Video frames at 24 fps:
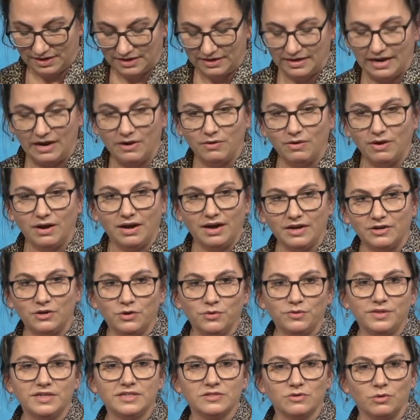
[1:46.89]
Now, I
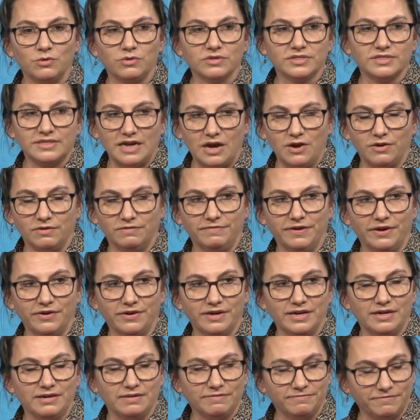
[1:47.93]
know these all sound
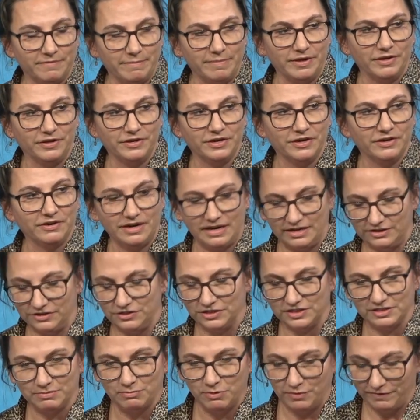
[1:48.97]
very familiar and
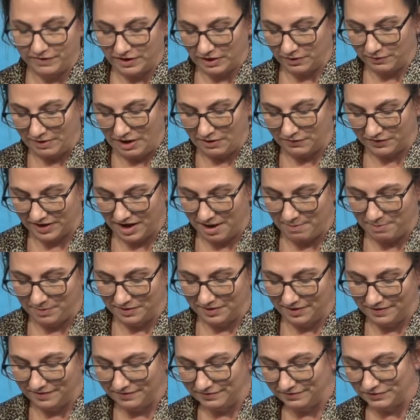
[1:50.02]
just moving around a
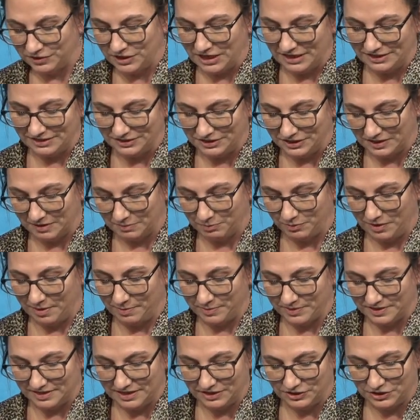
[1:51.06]
couple of changing the
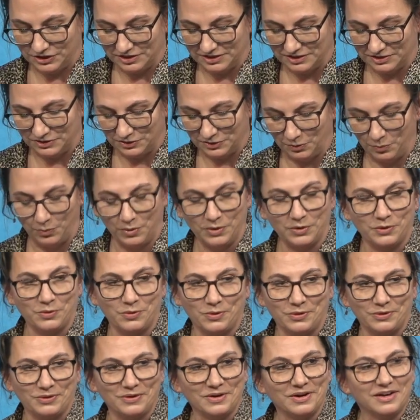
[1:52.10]
prepositions or the word
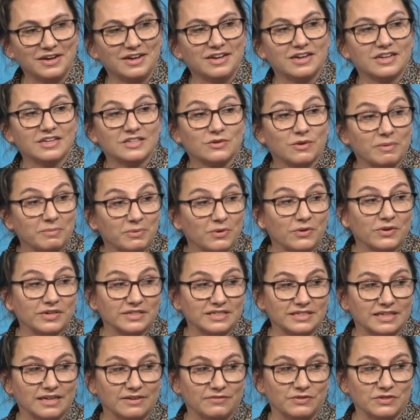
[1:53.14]
order, so I'm going
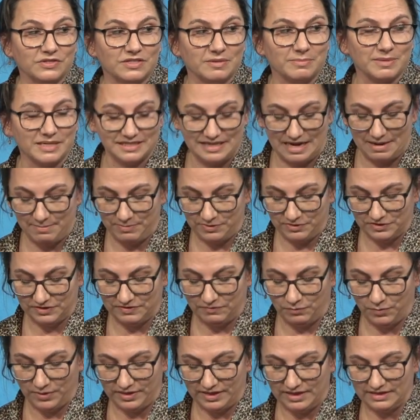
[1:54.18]
to give you some examples
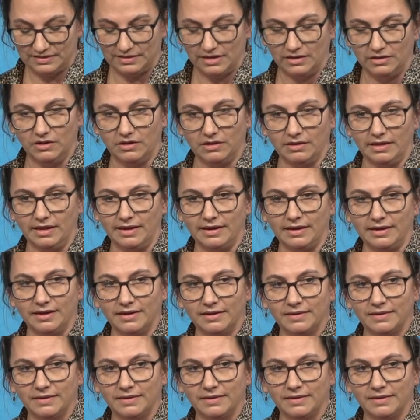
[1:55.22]
of what this can look like.